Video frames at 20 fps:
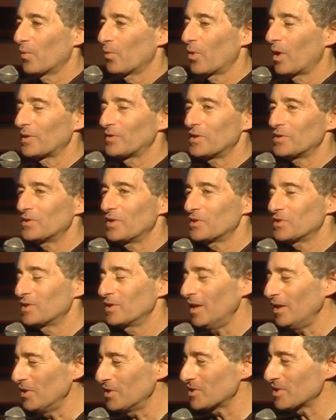Right, there's, there's
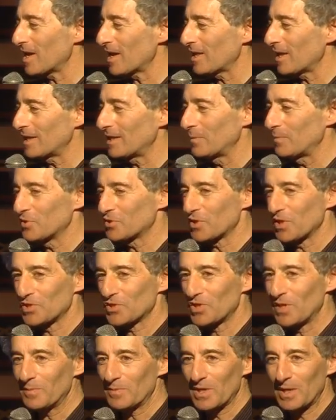another satellite image that
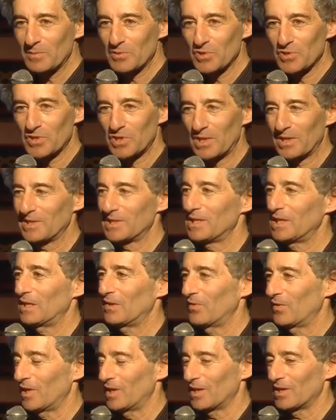sometimes you see in
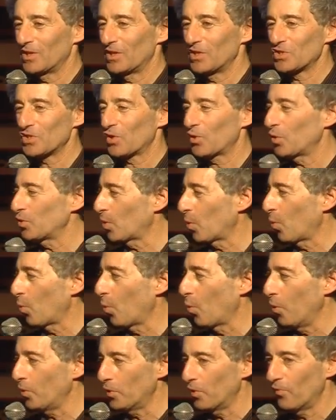TV, and these are called the
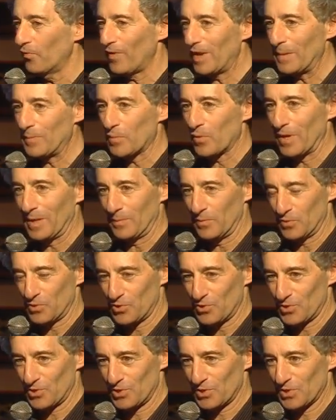water vapor
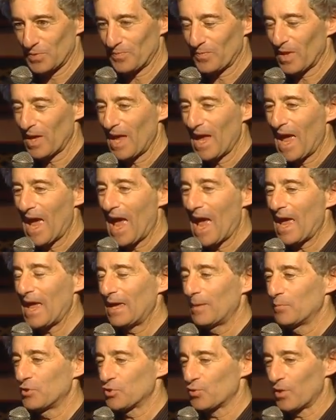images,
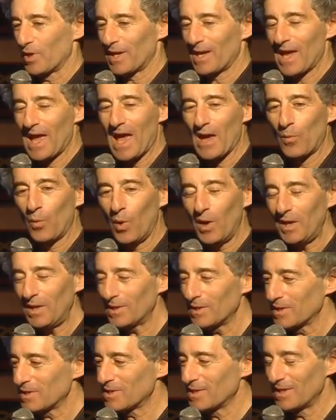imagery. And what
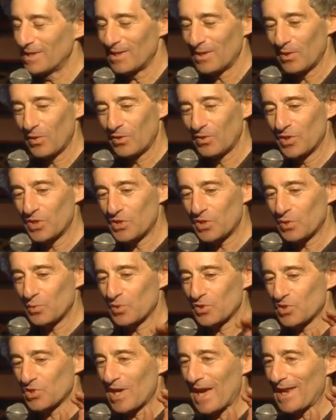it does, this is
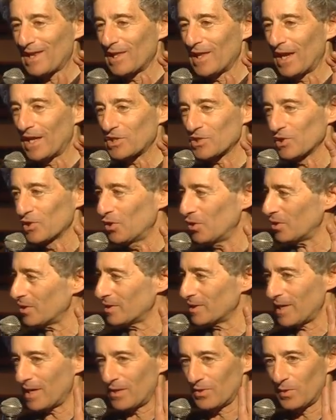with satellites,
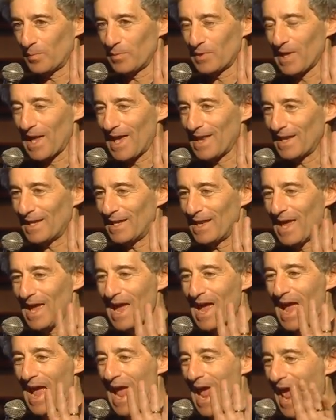look down at the planet,
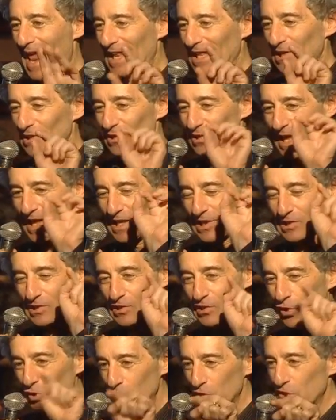and it, and it
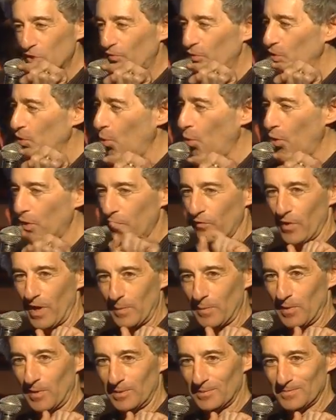looks for the water
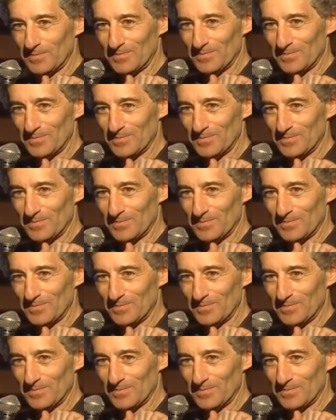vapor.